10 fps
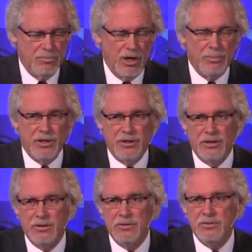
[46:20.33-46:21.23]
Mommy,
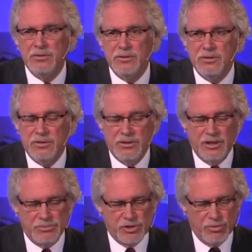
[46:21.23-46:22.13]

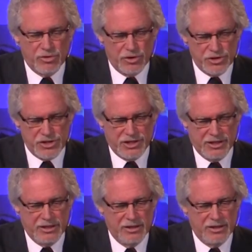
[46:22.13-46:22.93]
I'm so thirsty.